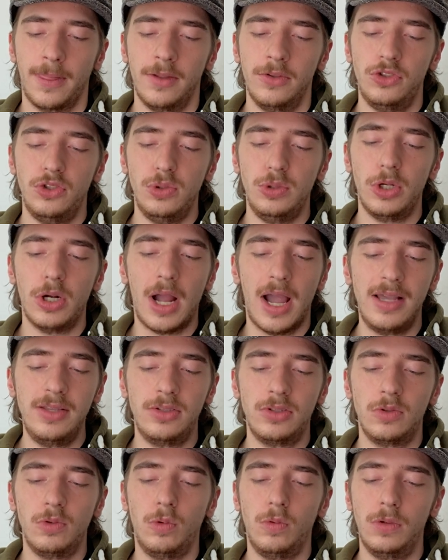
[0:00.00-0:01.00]
Junior high
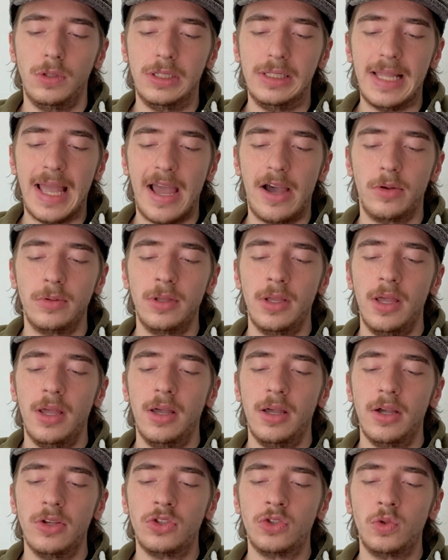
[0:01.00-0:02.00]
school, noun,
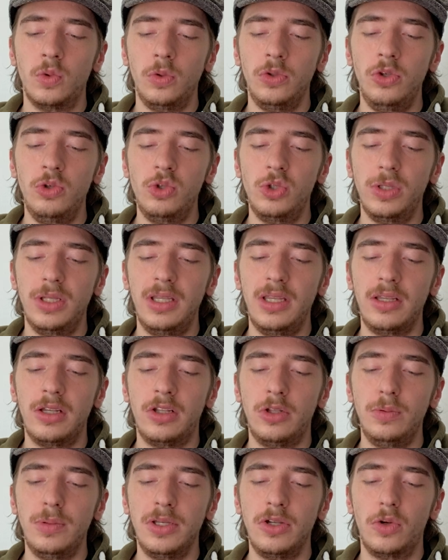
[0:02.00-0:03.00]
a school usually
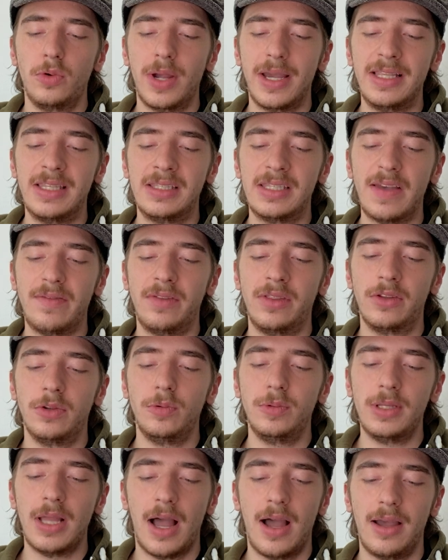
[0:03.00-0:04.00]
including grades 7
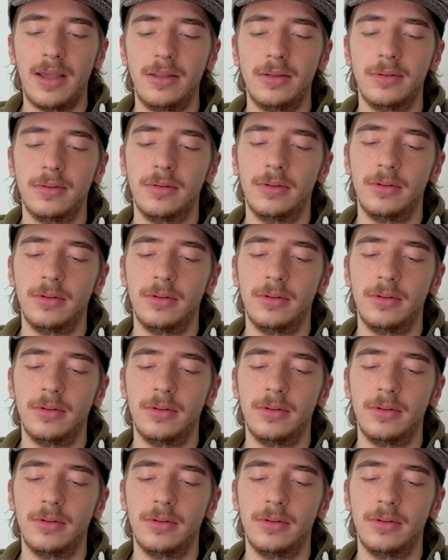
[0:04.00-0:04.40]
through 9.